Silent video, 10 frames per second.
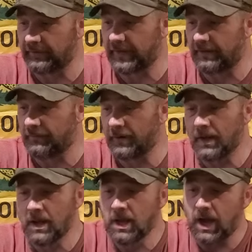like that. But
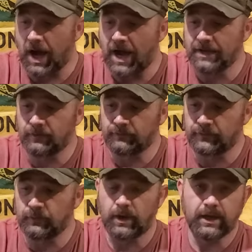I don't
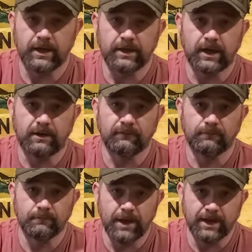do any kind of
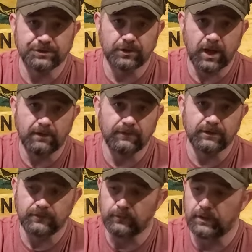major
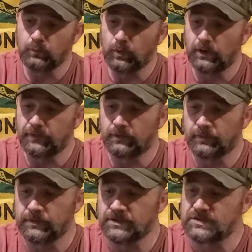heavy duty welding
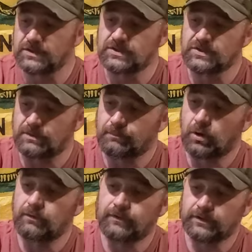with this. This is a
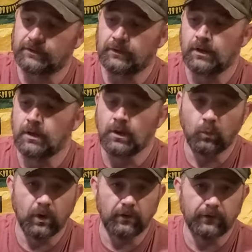perfect
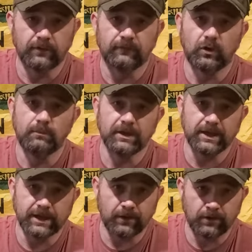welder for a
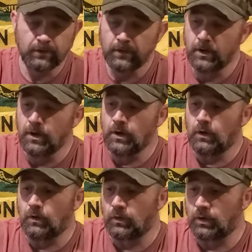beginner,
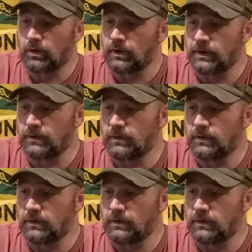or